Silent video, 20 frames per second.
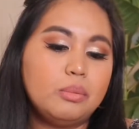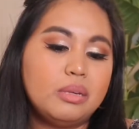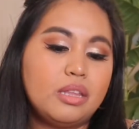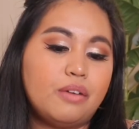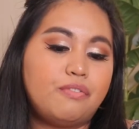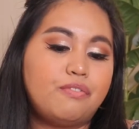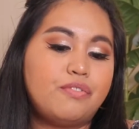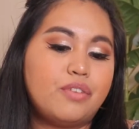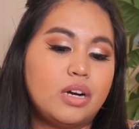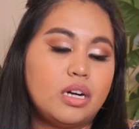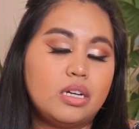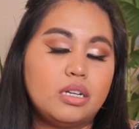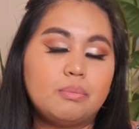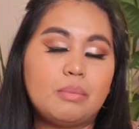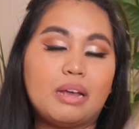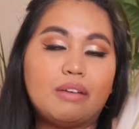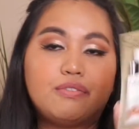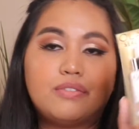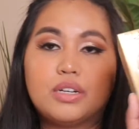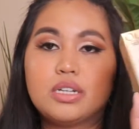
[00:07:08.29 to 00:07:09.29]
be
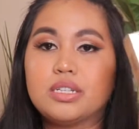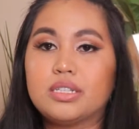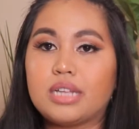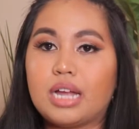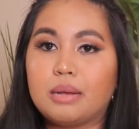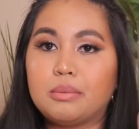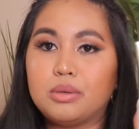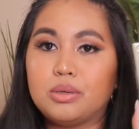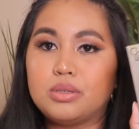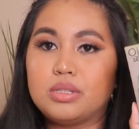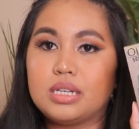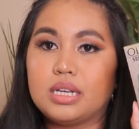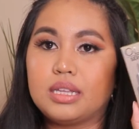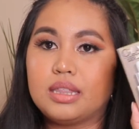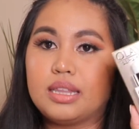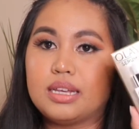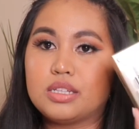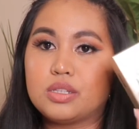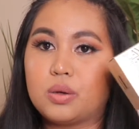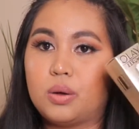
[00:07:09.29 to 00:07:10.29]
my first time
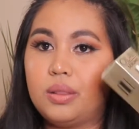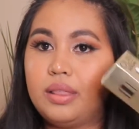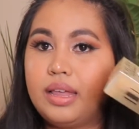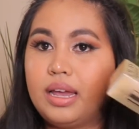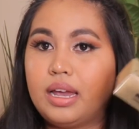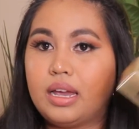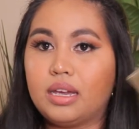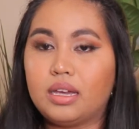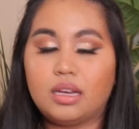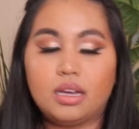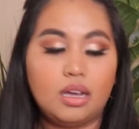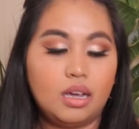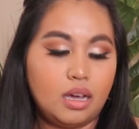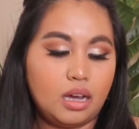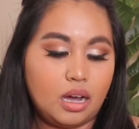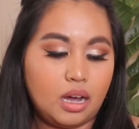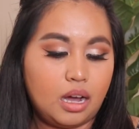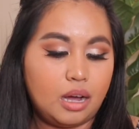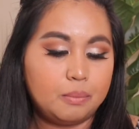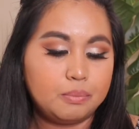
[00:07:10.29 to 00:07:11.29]
using this Olay
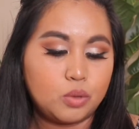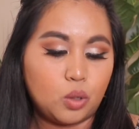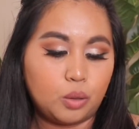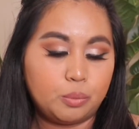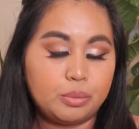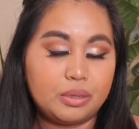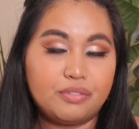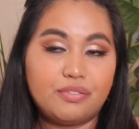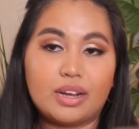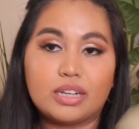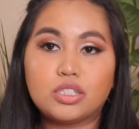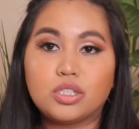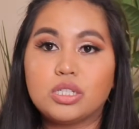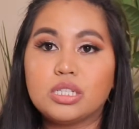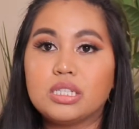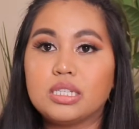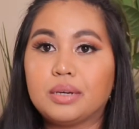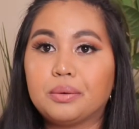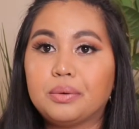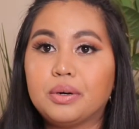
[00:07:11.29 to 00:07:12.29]
Tone
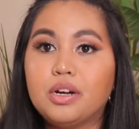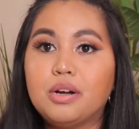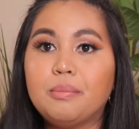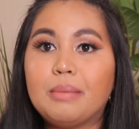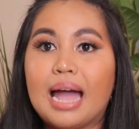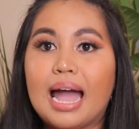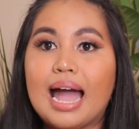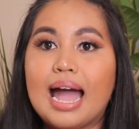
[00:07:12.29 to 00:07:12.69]
Perfection Serum.